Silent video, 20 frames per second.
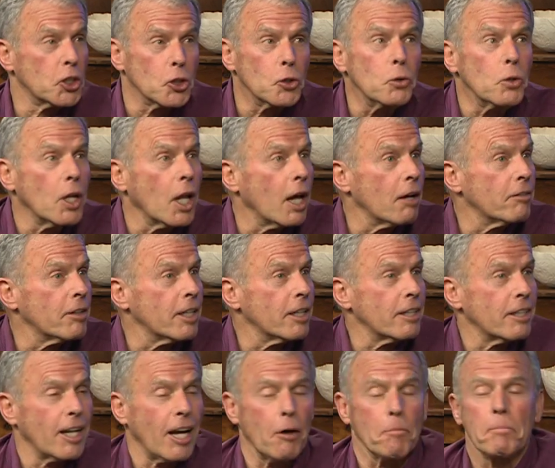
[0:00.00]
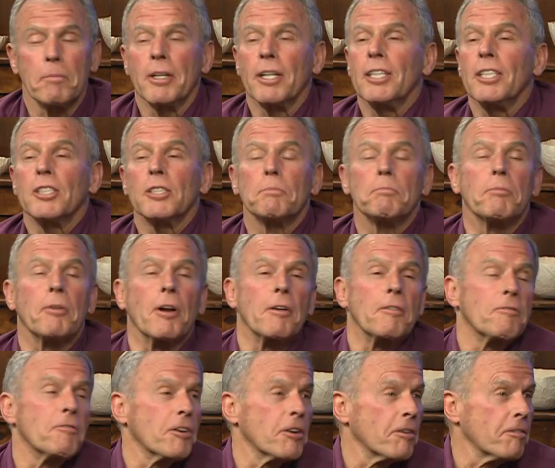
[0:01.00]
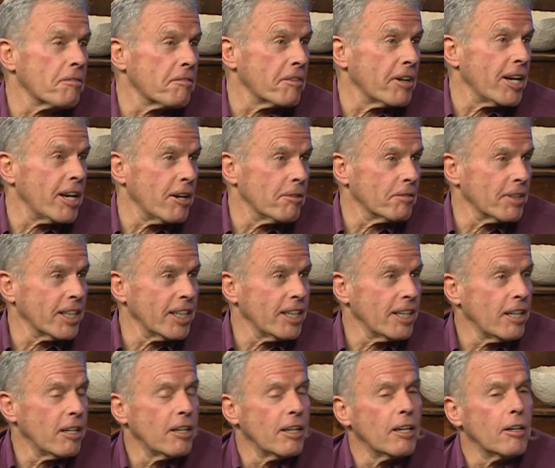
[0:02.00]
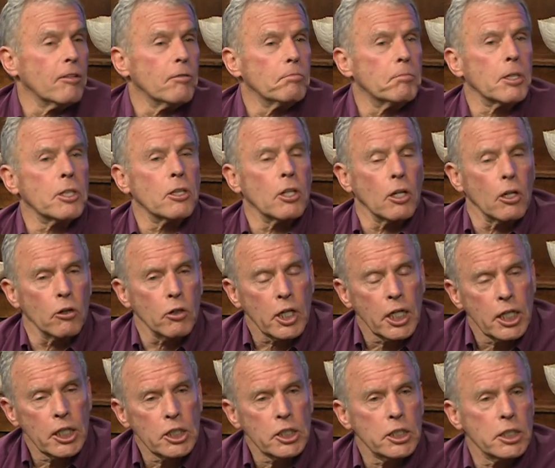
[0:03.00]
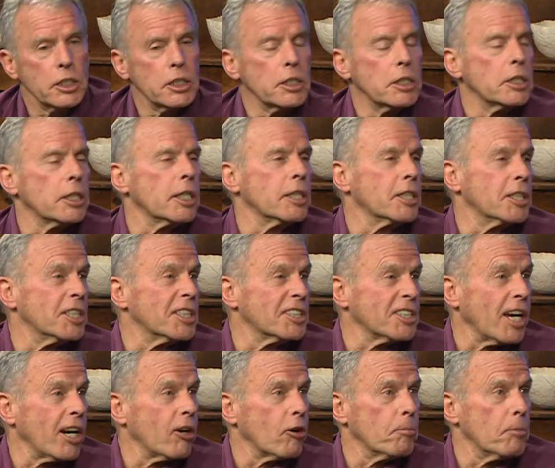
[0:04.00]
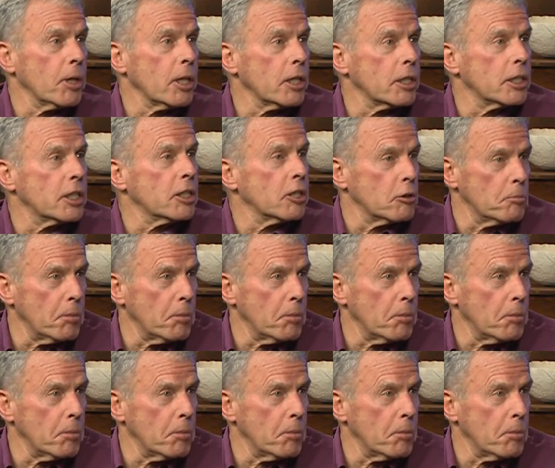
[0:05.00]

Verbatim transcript: you love it, how big it's been for your family, but the location and the desirability of the